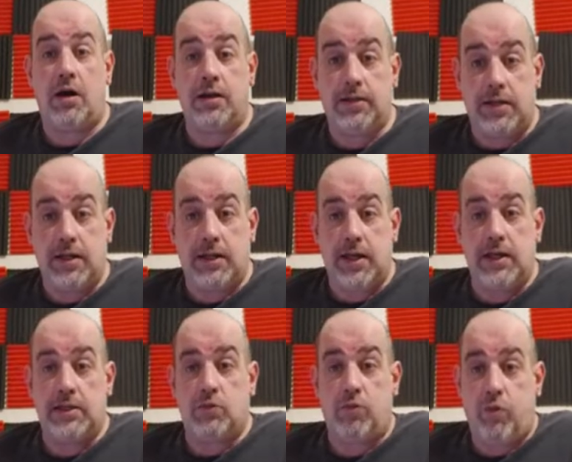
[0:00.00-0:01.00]
I think
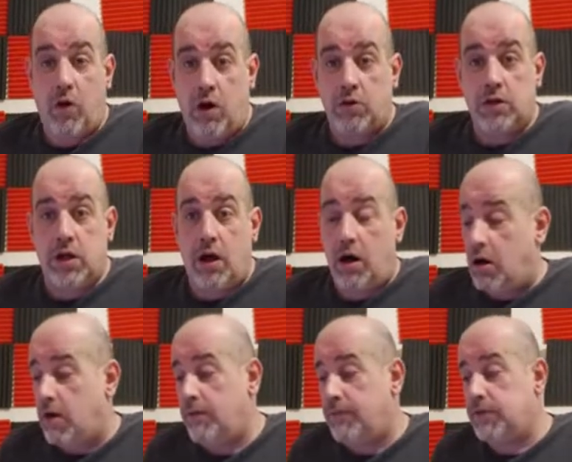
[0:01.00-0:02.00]
is one
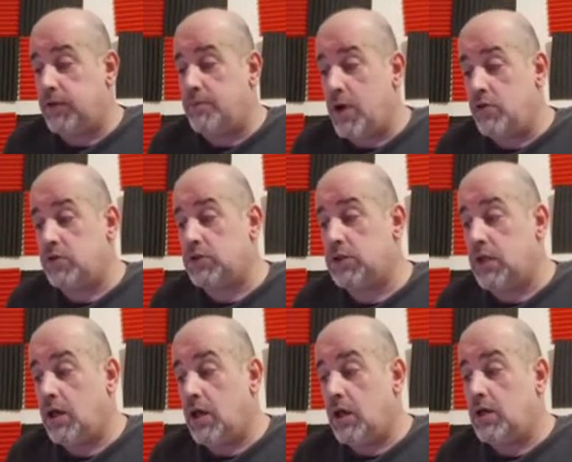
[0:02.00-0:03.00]
of the most
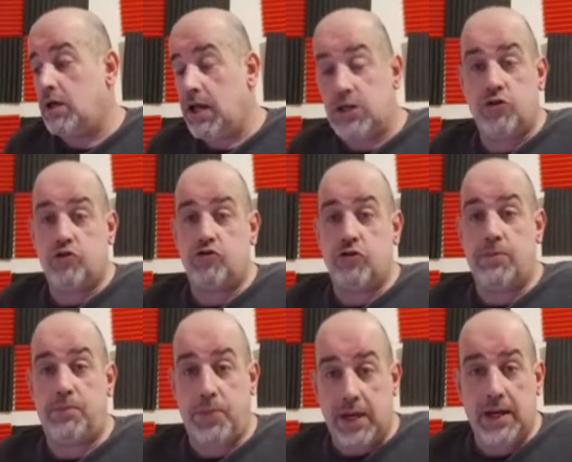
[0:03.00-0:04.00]
legendary
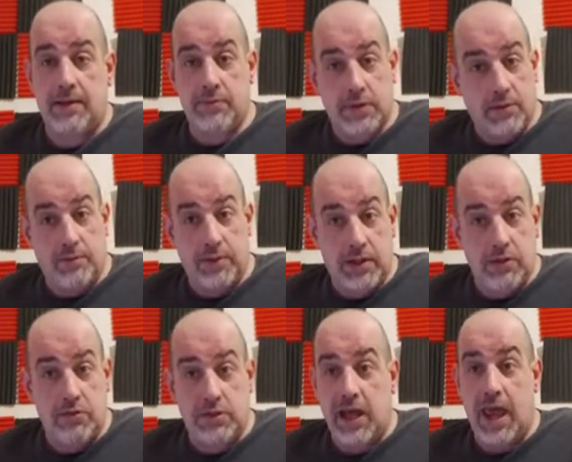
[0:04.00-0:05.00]

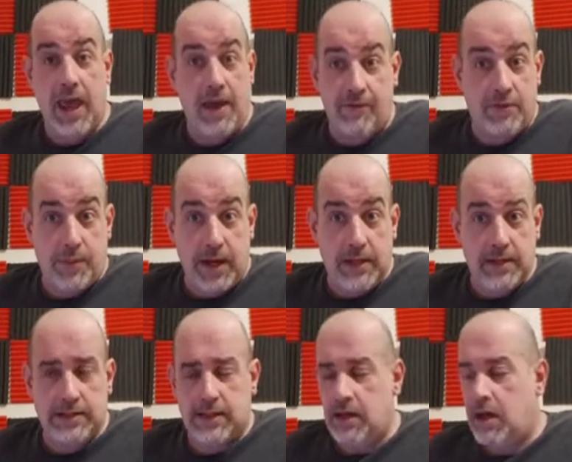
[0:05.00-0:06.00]
BMWs ever
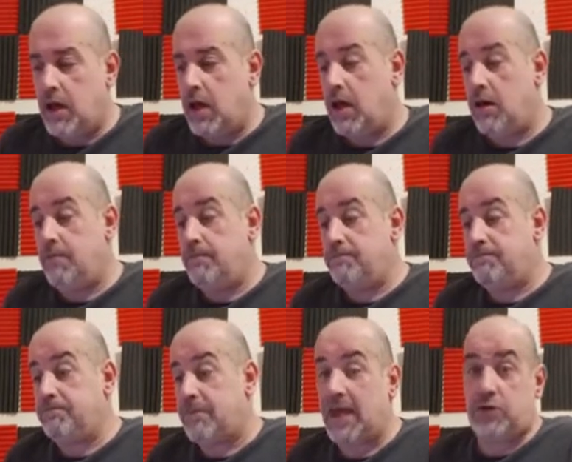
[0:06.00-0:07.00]
made.
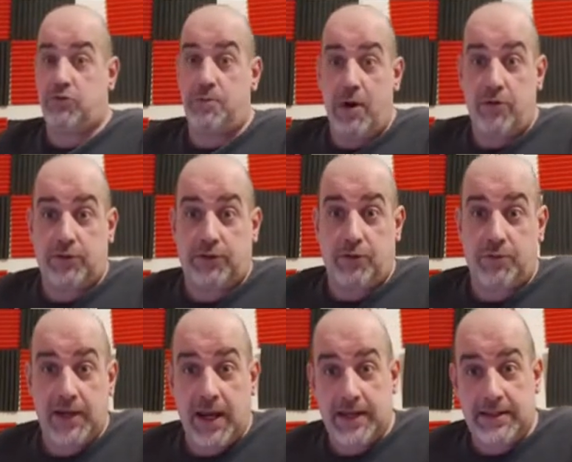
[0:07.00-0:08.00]
As were most
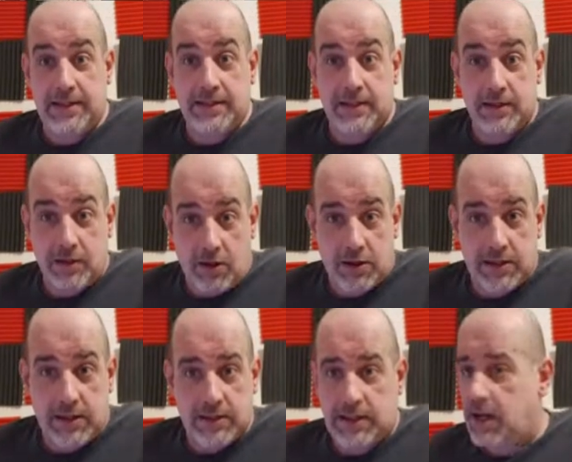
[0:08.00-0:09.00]
from the 80s and
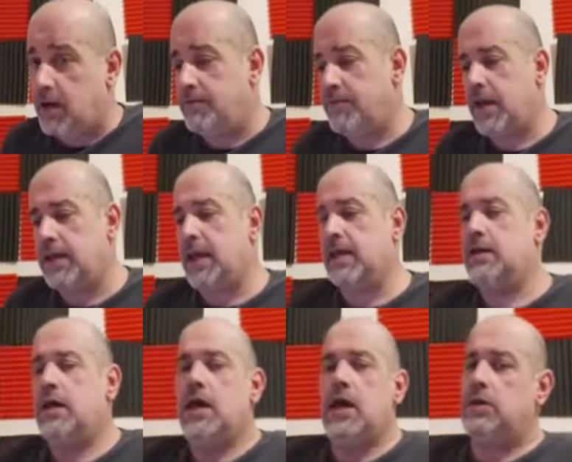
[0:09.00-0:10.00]
90s. Again,
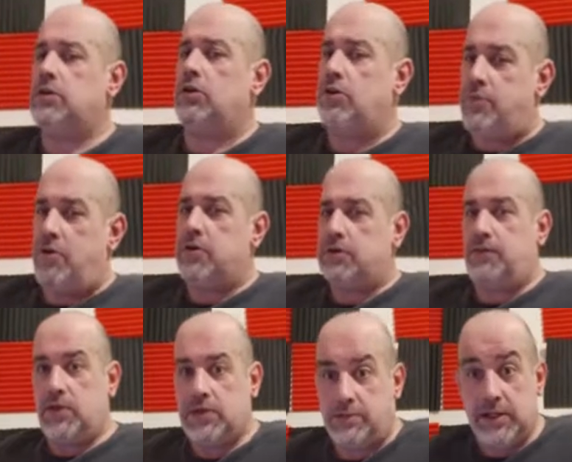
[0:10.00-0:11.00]
it's not the point
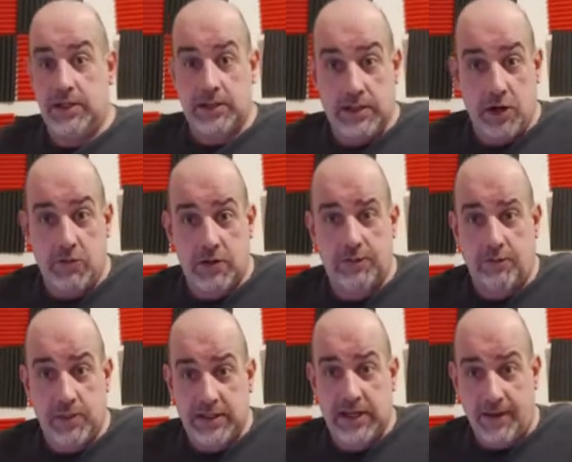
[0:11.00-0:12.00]
of this mini-series
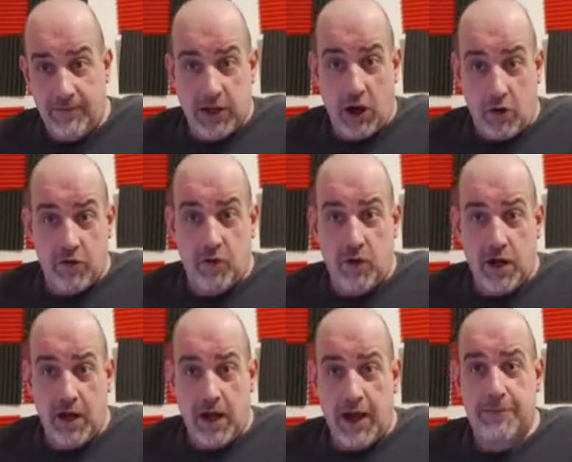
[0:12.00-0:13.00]
for me to have a go
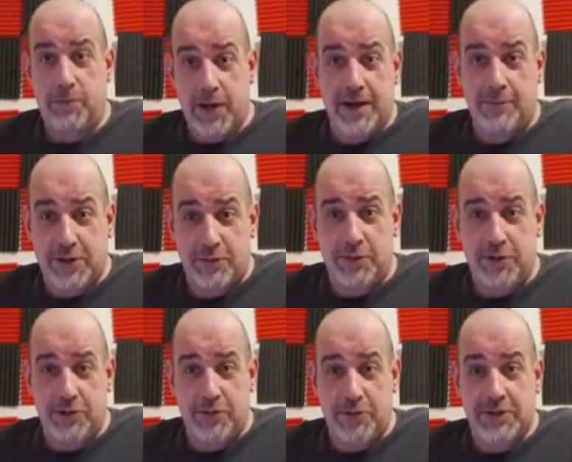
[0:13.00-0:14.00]
at
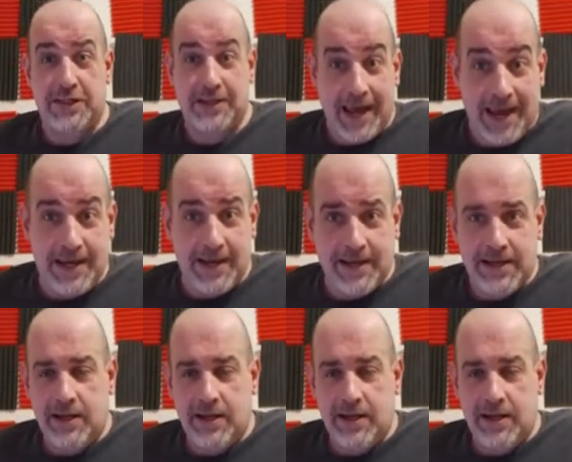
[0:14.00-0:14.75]
BMW today.